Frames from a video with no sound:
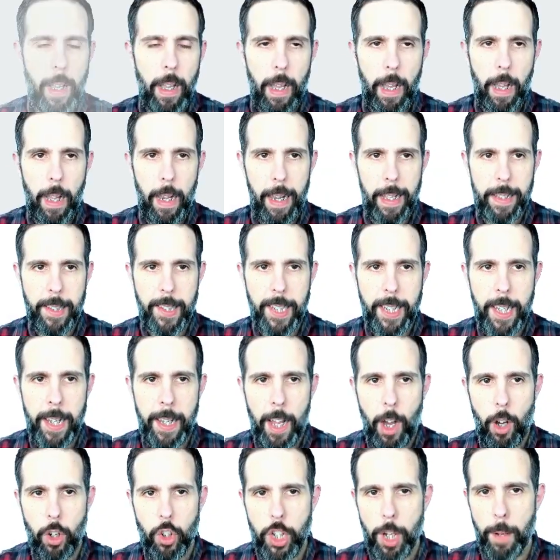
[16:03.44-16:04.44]
Let's see
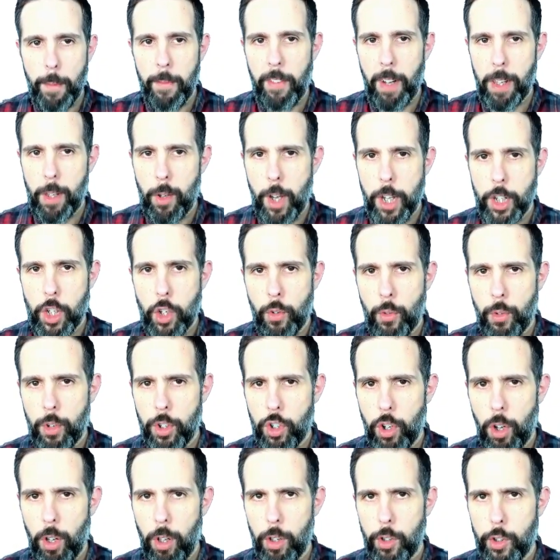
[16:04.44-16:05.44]
now some evaluation
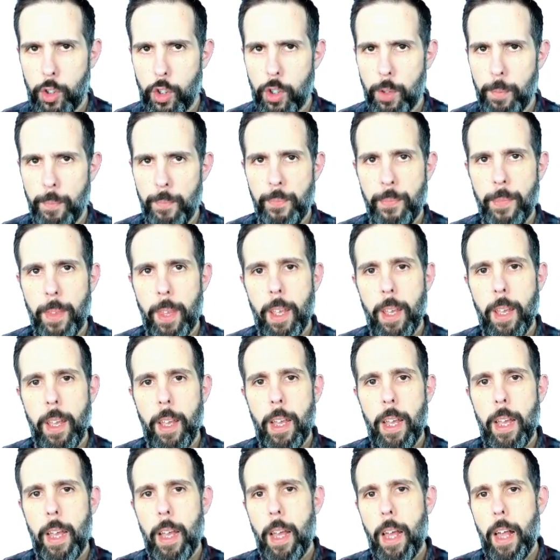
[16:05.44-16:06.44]
results.
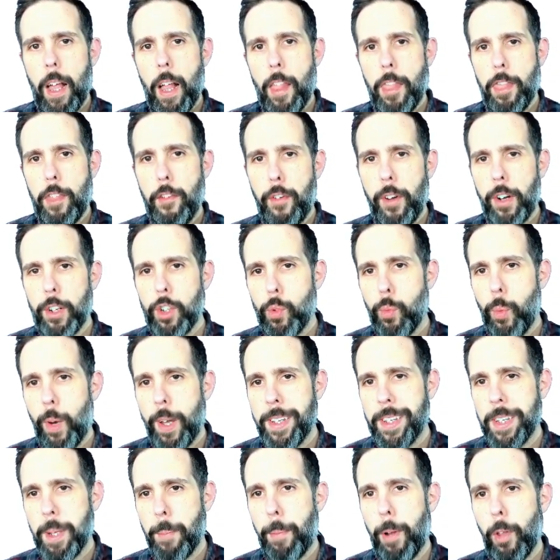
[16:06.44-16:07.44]
The first one is
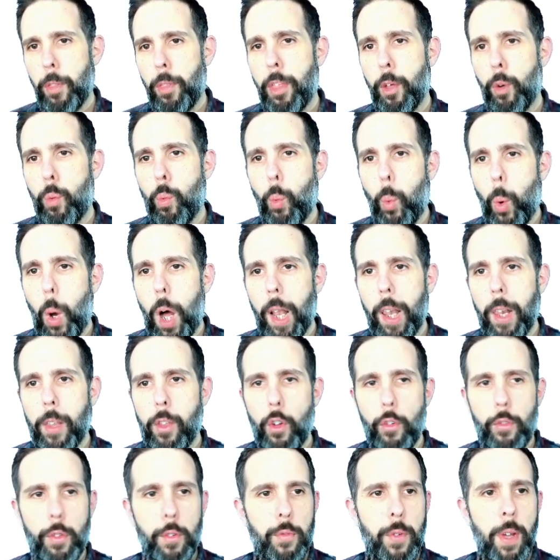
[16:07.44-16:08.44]
about the quality
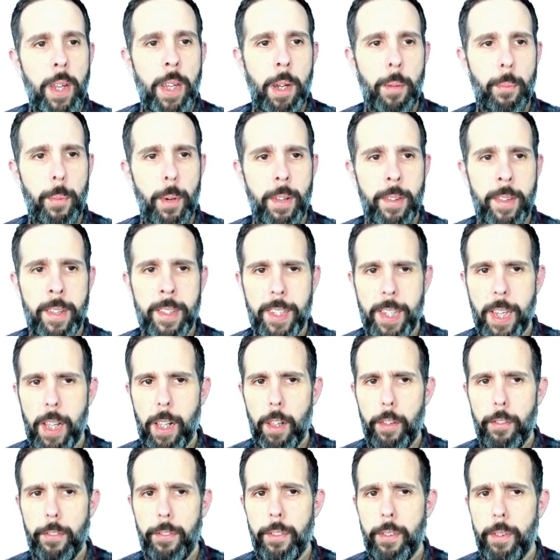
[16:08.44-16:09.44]
of the fingerprint
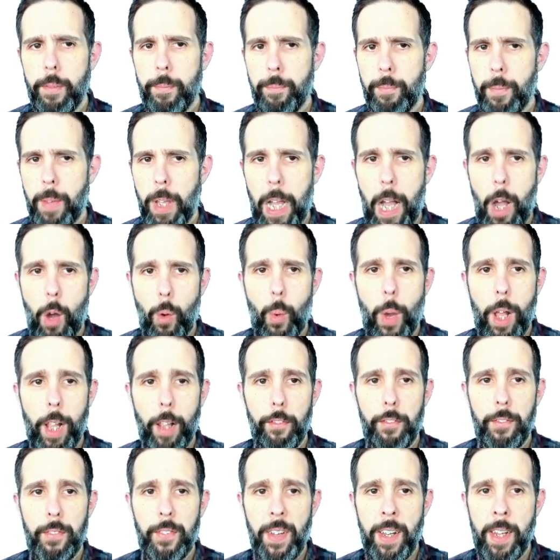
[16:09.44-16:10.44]
itself, how well
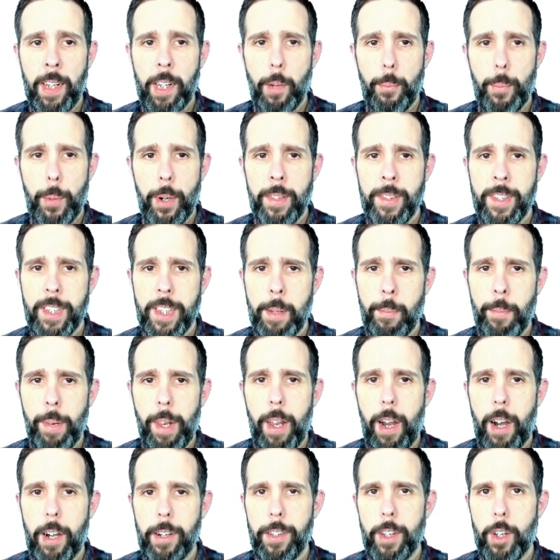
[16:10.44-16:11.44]
fingerprint
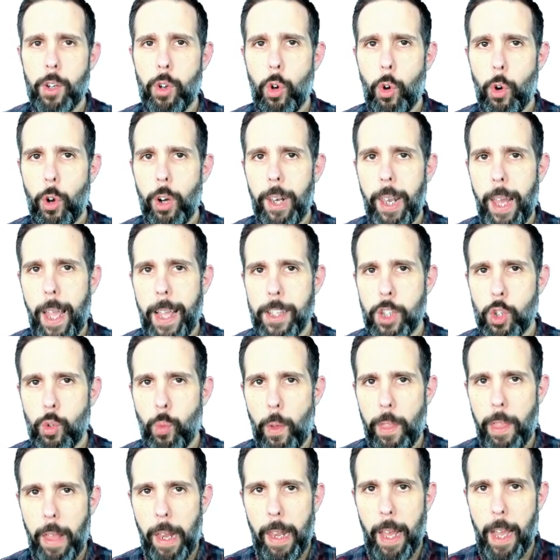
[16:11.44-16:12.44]
similarity correlates
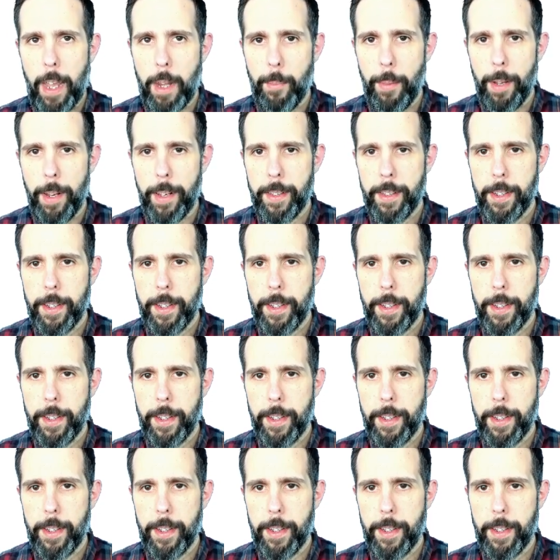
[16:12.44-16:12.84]
with alignment.